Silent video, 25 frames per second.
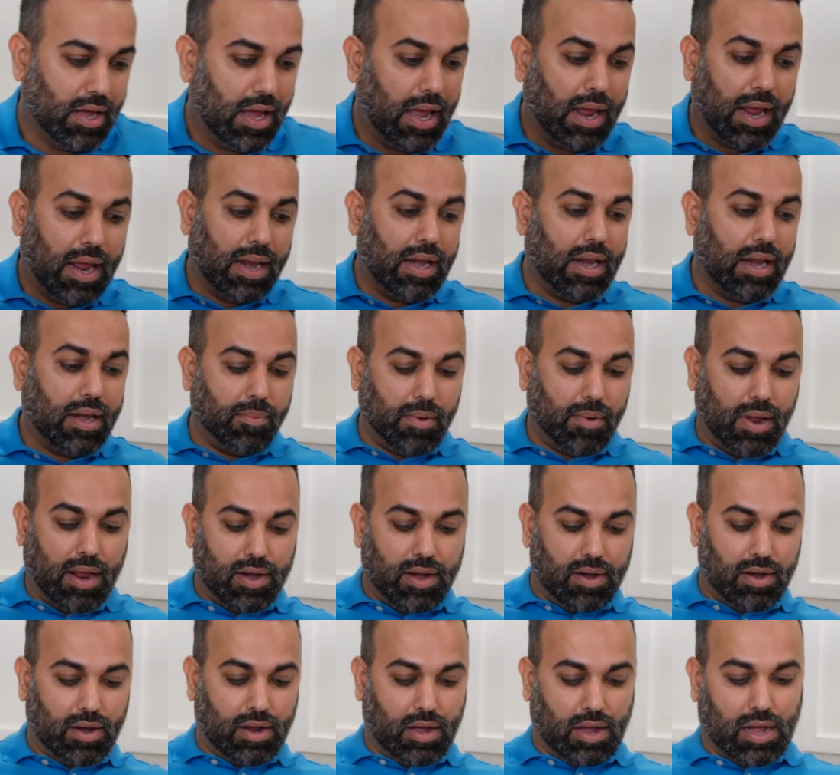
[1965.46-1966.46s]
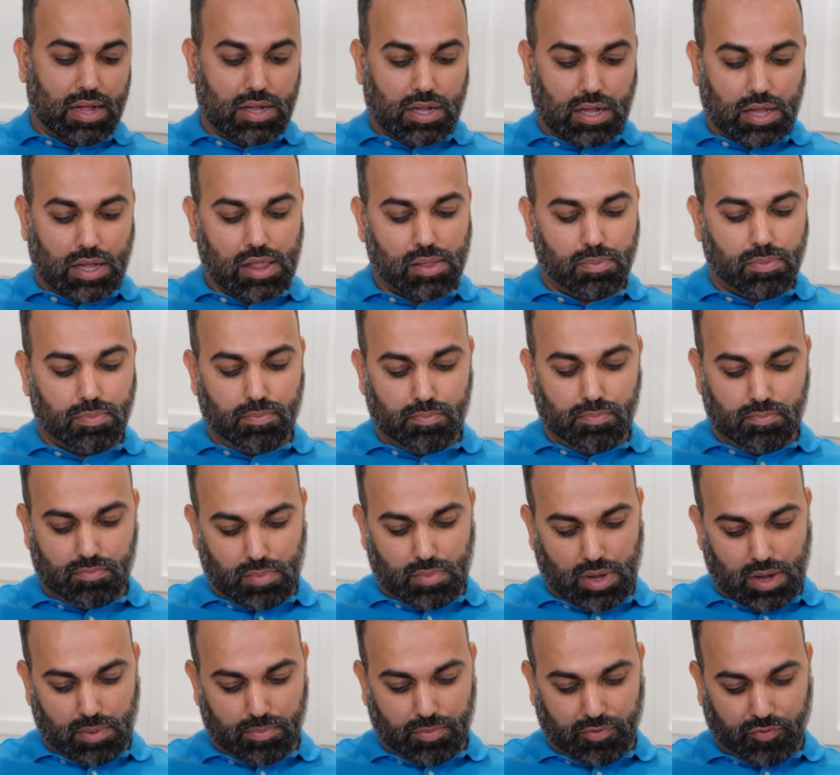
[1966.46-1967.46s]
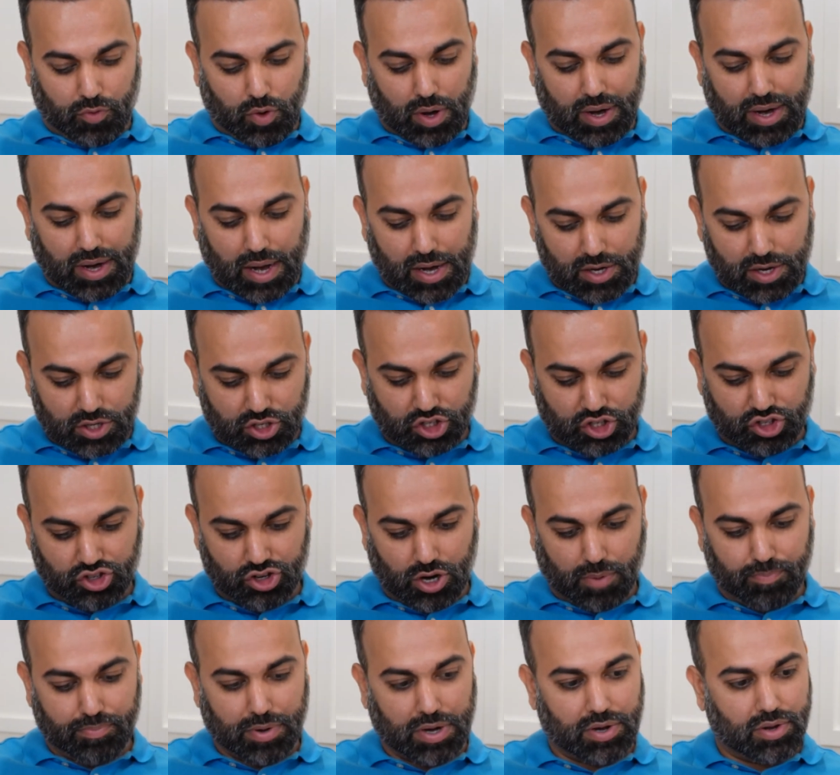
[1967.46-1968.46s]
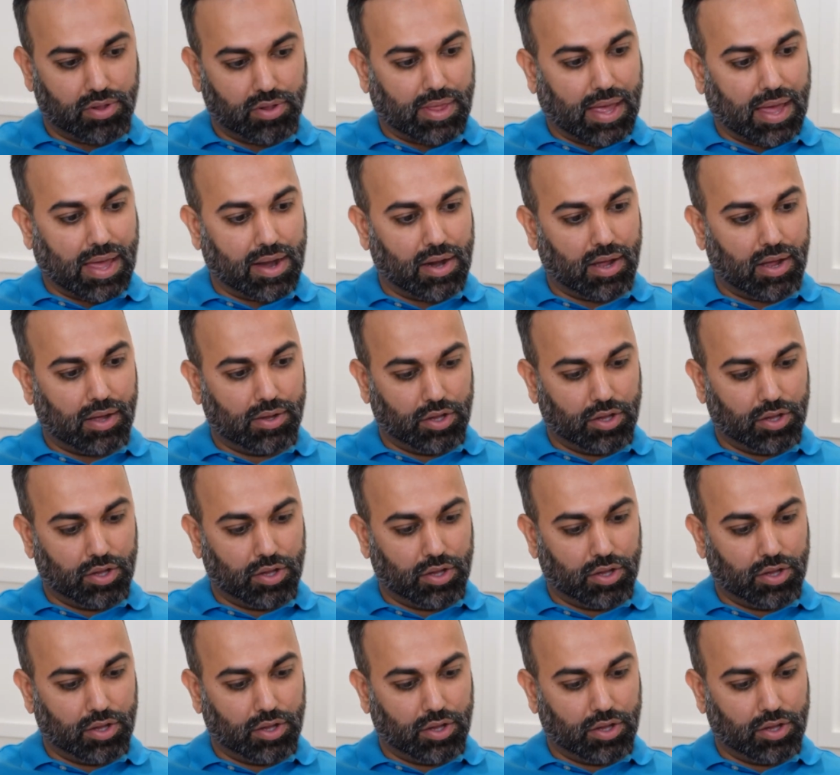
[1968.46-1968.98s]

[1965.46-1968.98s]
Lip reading: And I'll before I kind of just jump into that,